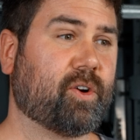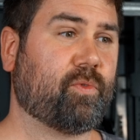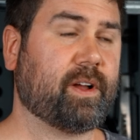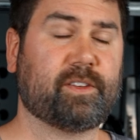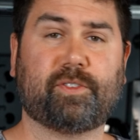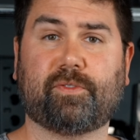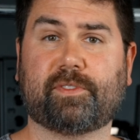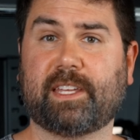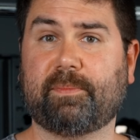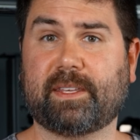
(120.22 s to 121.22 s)
were wanting to
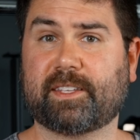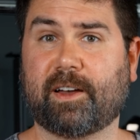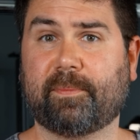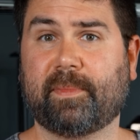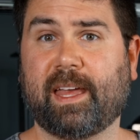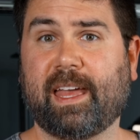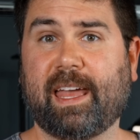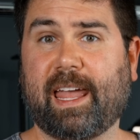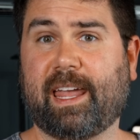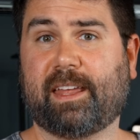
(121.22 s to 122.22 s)
send me some.
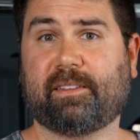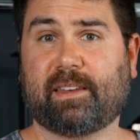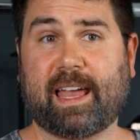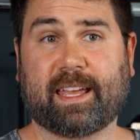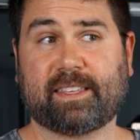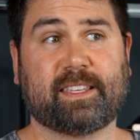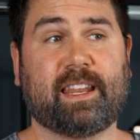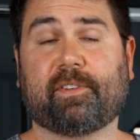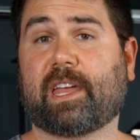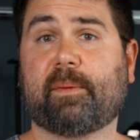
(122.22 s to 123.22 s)
And I guess it
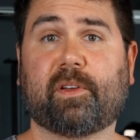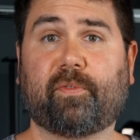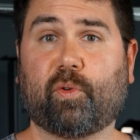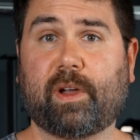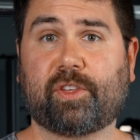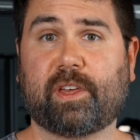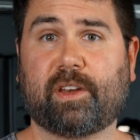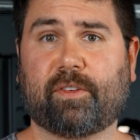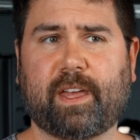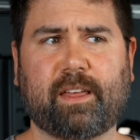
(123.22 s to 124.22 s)
never came to
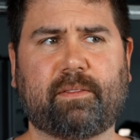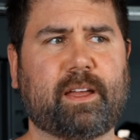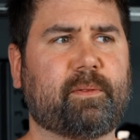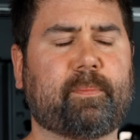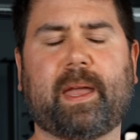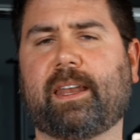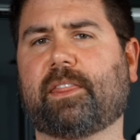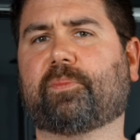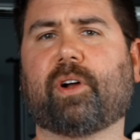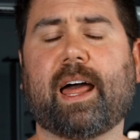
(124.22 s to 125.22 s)
fruition or they
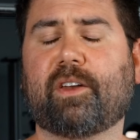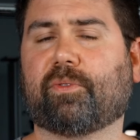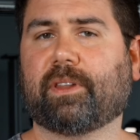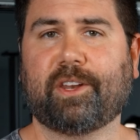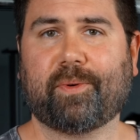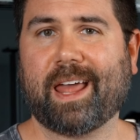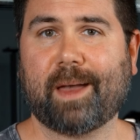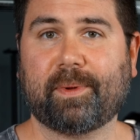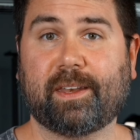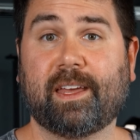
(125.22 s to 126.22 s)
abandoned the project. I don't really know what
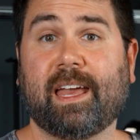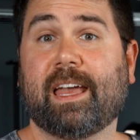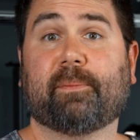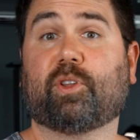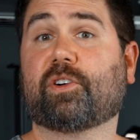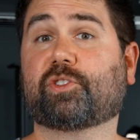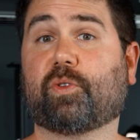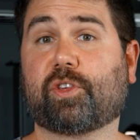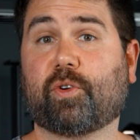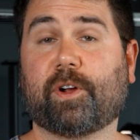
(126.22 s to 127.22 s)
happened. Long
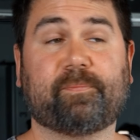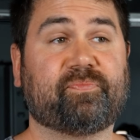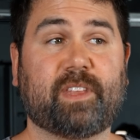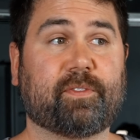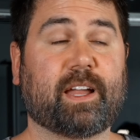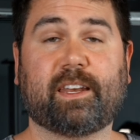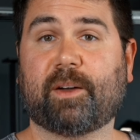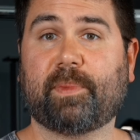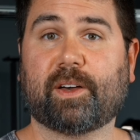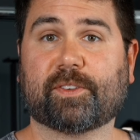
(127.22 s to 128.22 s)
story short, never got
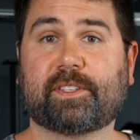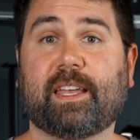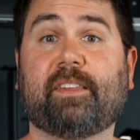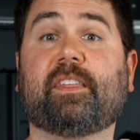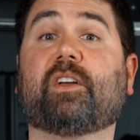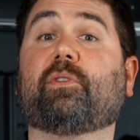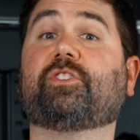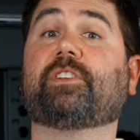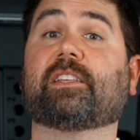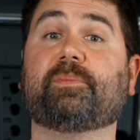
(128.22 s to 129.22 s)
dumbbells. And then they
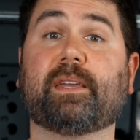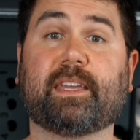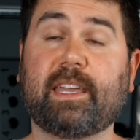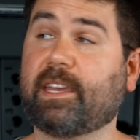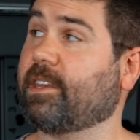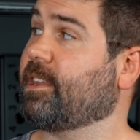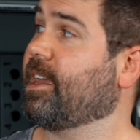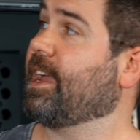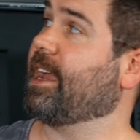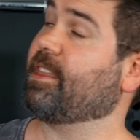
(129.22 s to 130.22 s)
reached out to me again
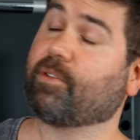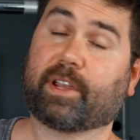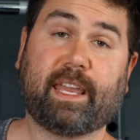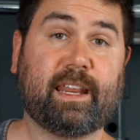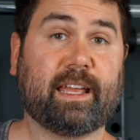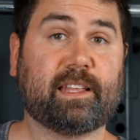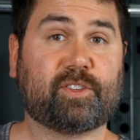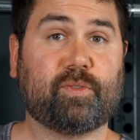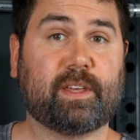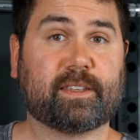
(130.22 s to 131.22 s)
and they were getting
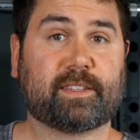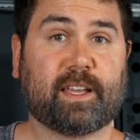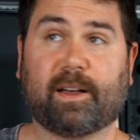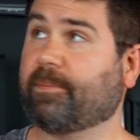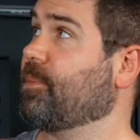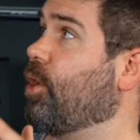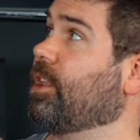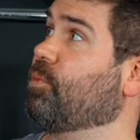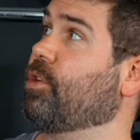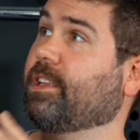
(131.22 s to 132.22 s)
into this
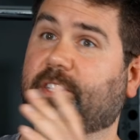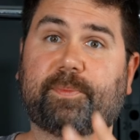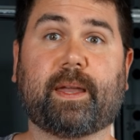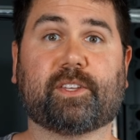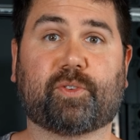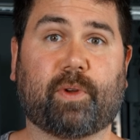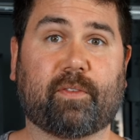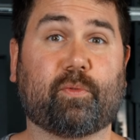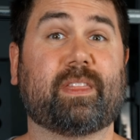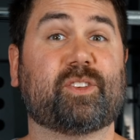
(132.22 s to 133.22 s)
all-in-one space or
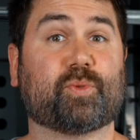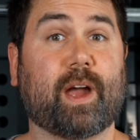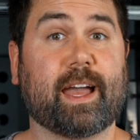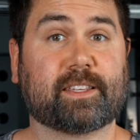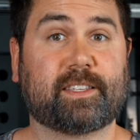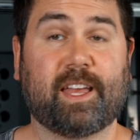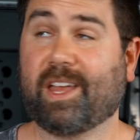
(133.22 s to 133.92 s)
whatever with these racks,